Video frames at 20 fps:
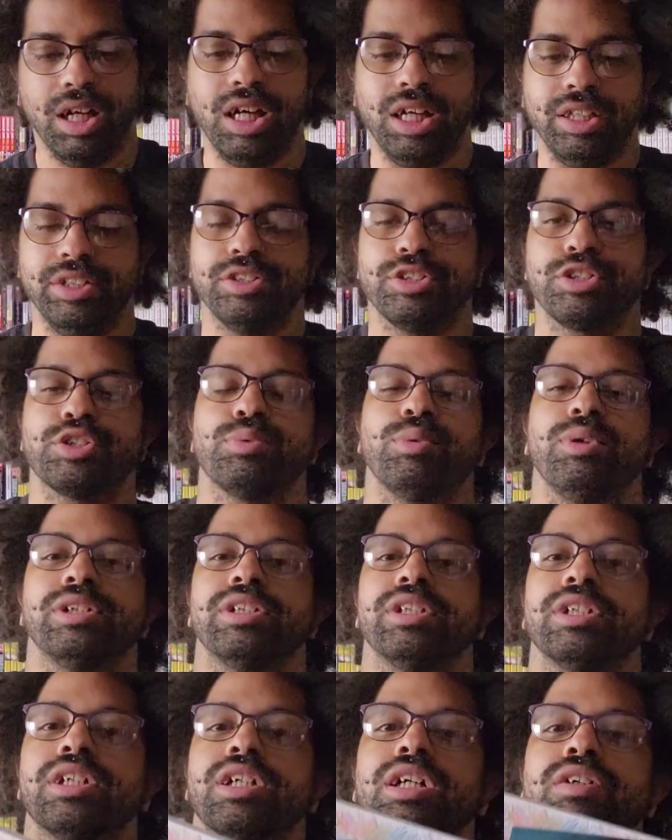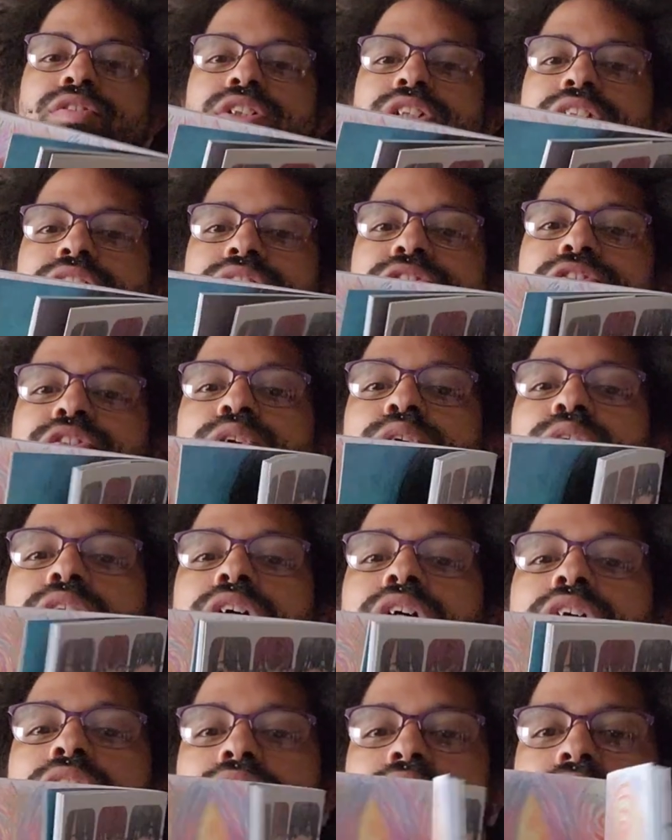This is one of the covers
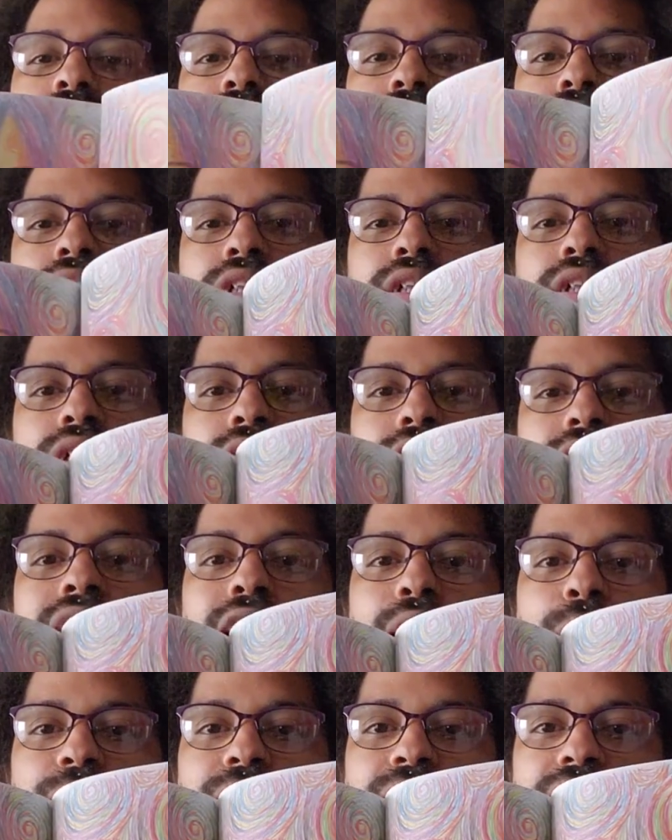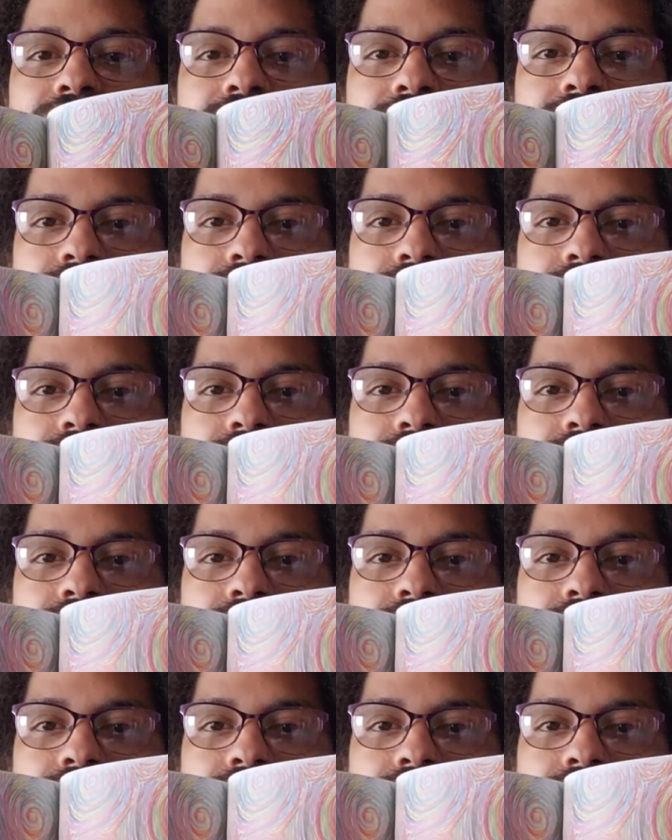for Happiness.